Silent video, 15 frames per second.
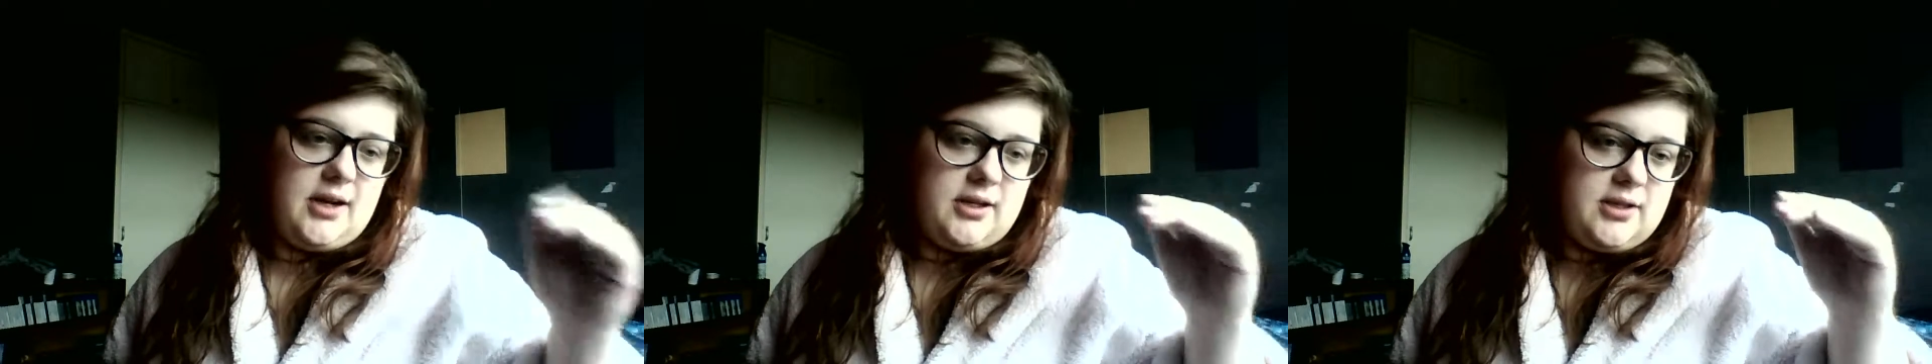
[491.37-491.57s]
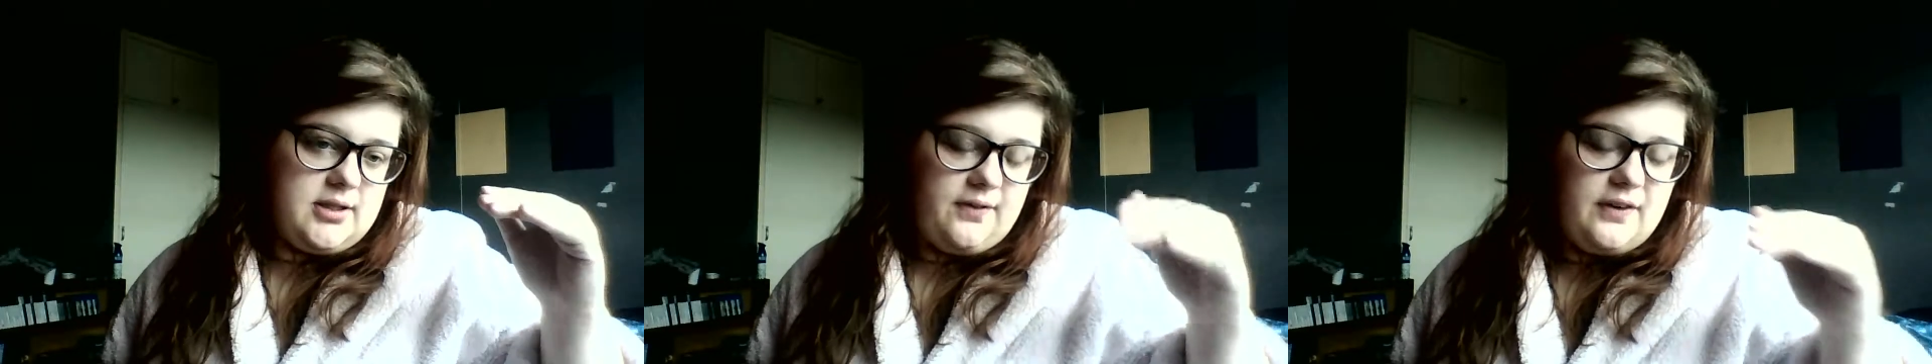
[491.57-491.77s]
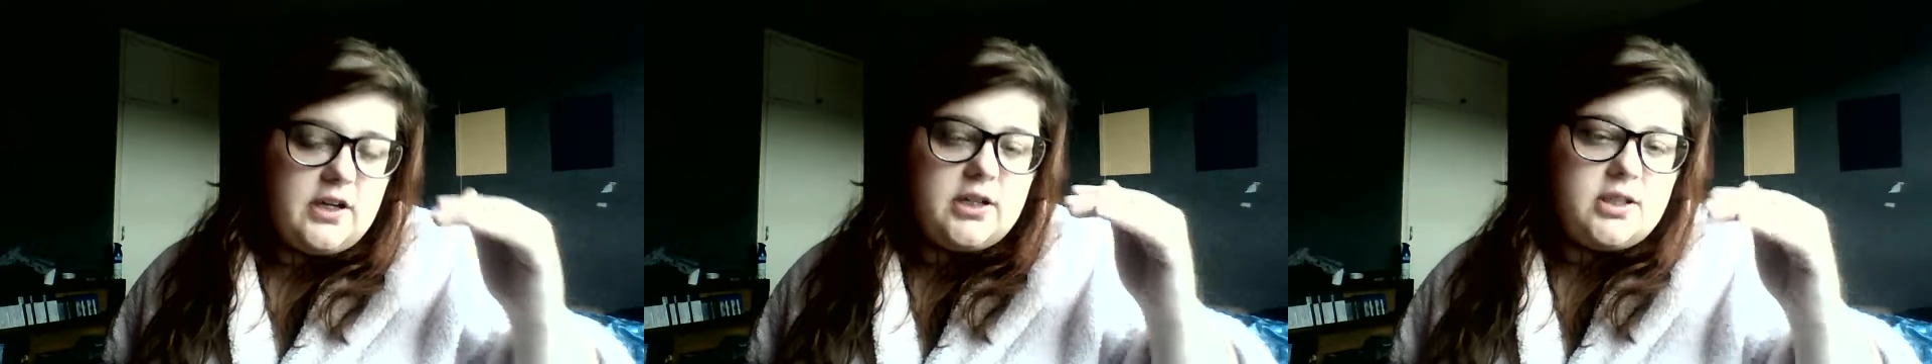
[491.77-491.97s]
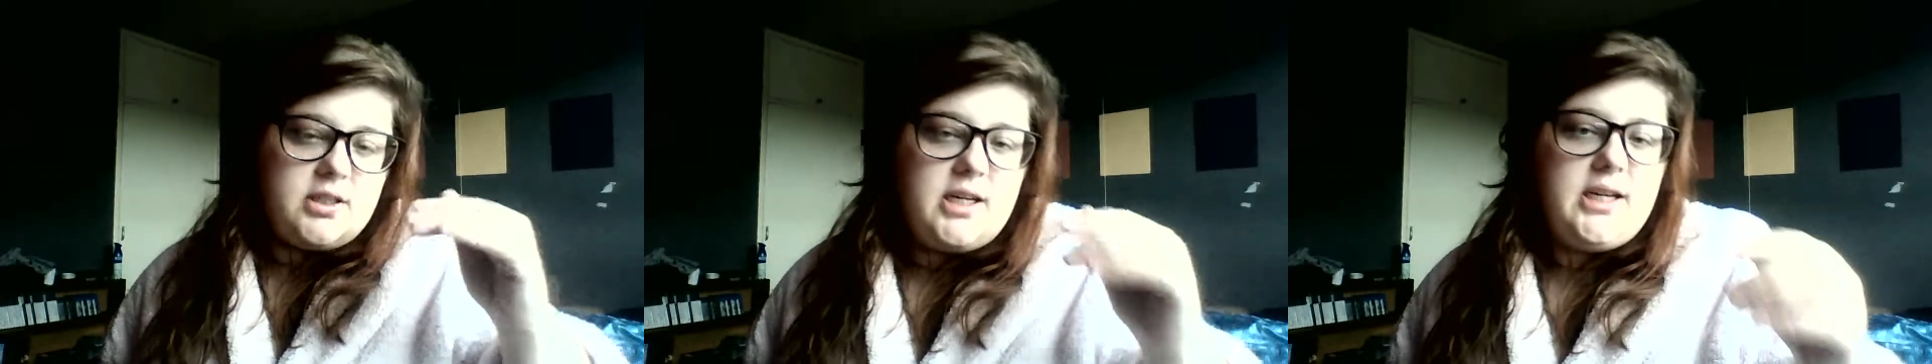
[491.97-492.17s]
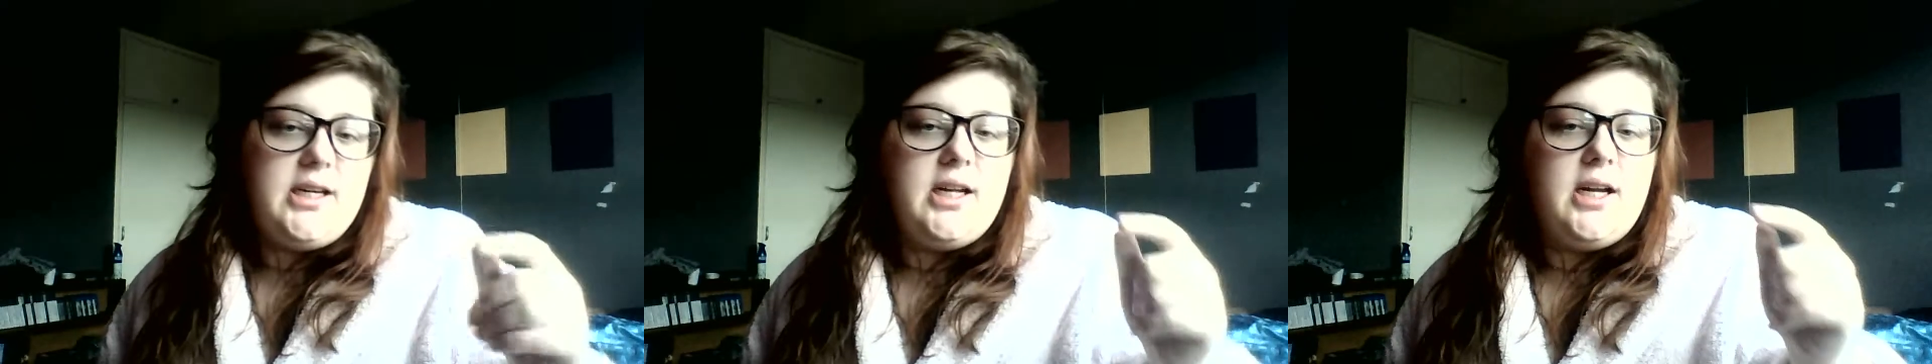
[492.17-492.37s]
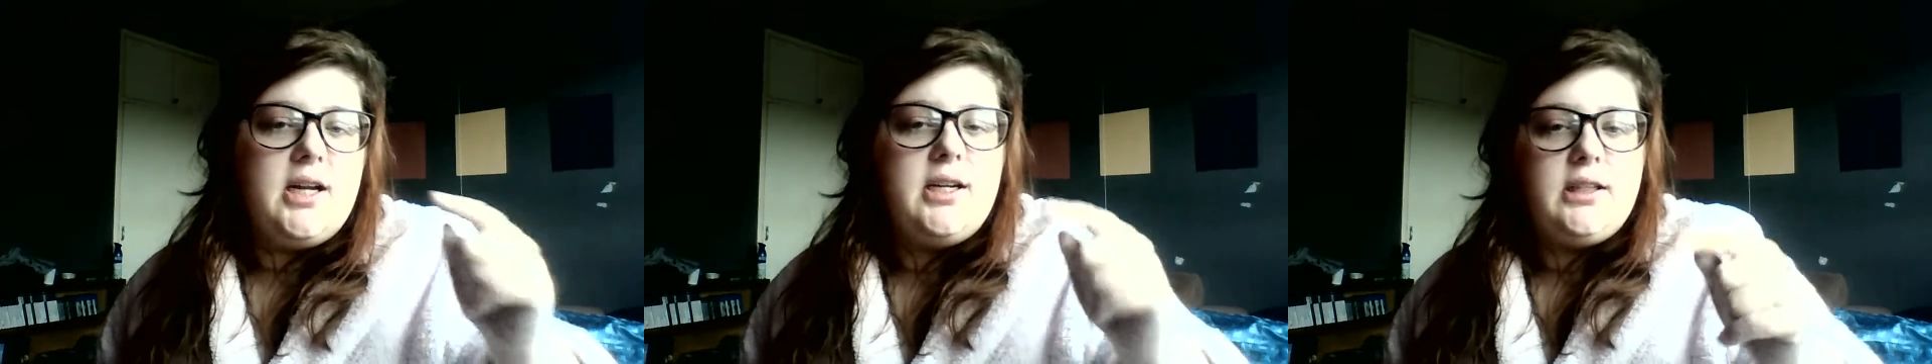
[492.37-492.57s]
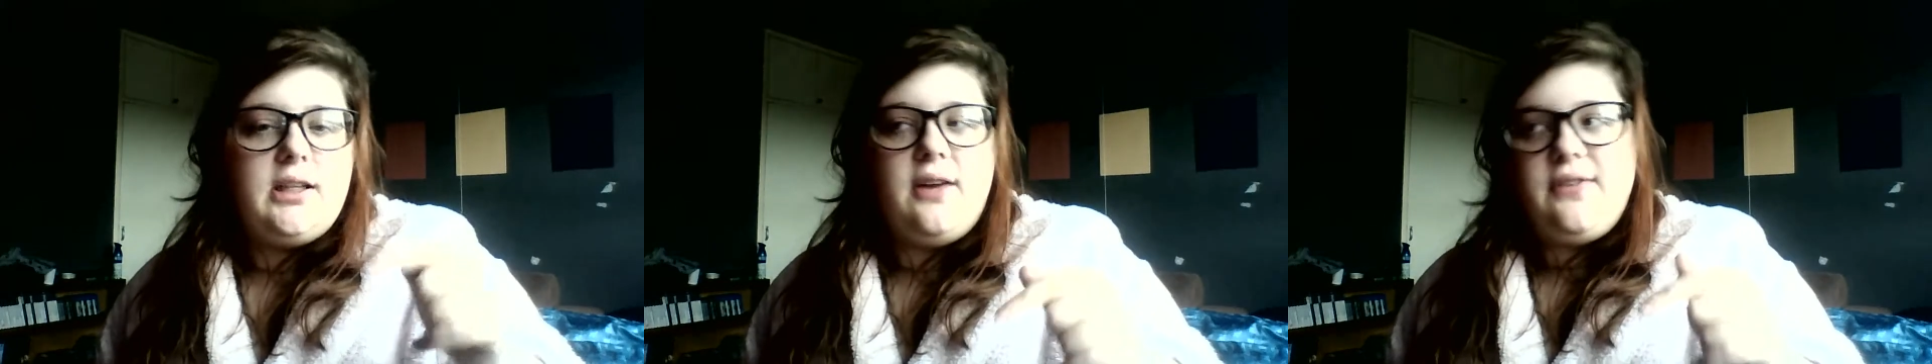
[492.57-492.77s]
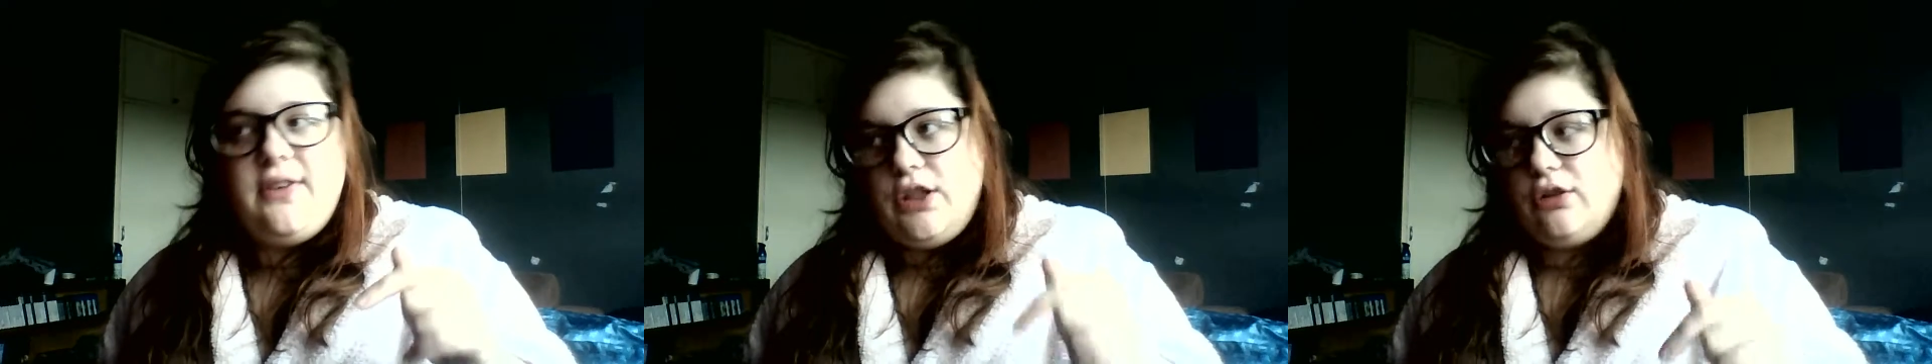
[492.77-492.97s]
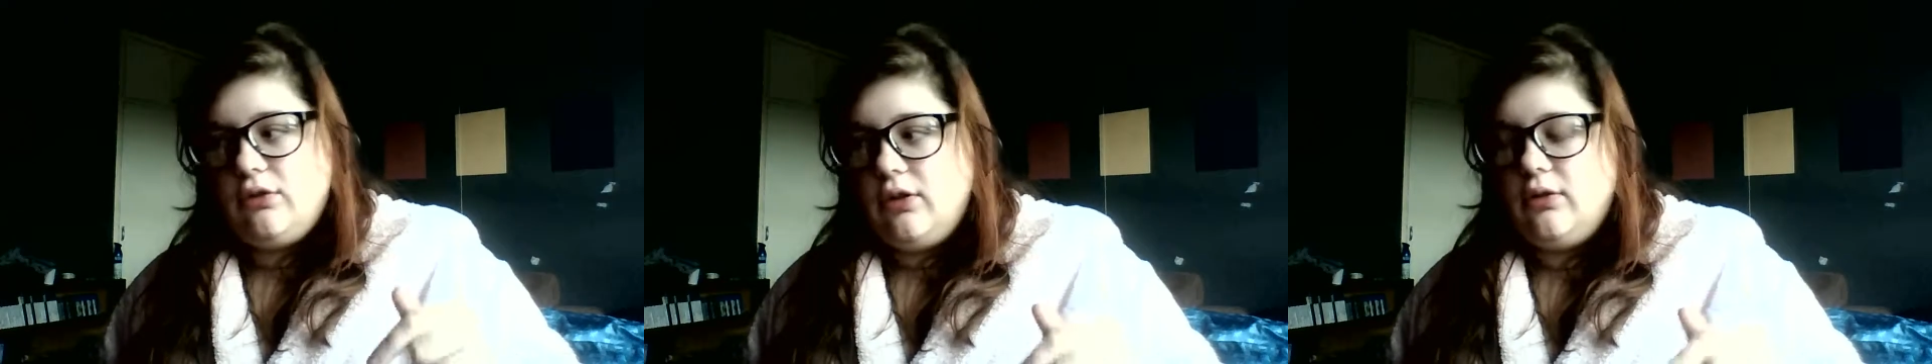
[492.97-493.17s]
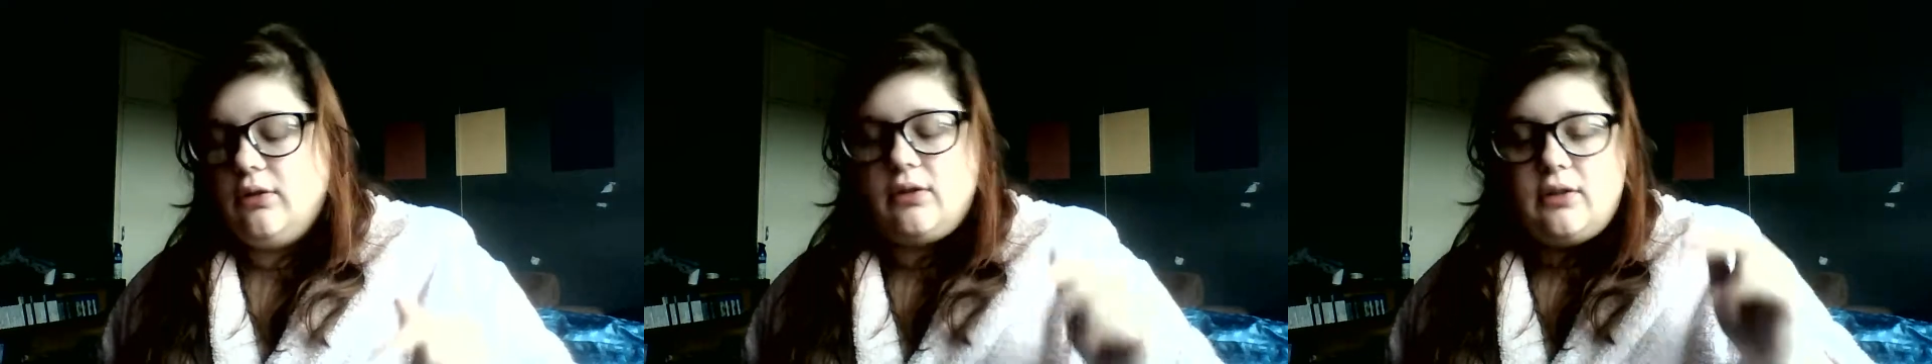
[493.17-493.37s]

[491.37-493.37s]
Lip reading: Because if I see an 11-year-old